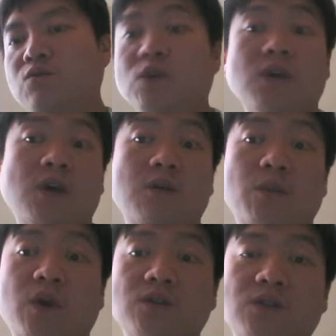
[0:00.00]
quick and
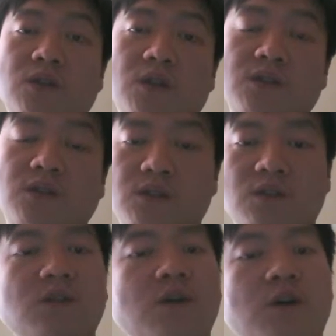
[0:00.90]
basic
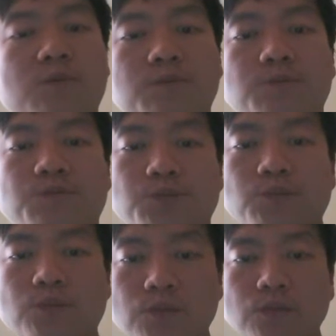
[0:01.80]
analysis.
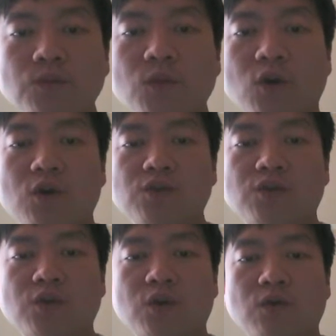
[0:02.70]

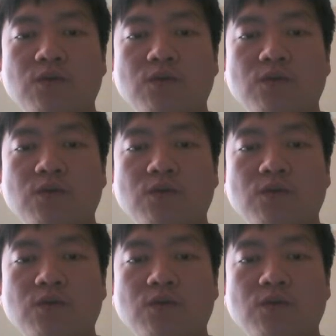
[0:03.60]
Also,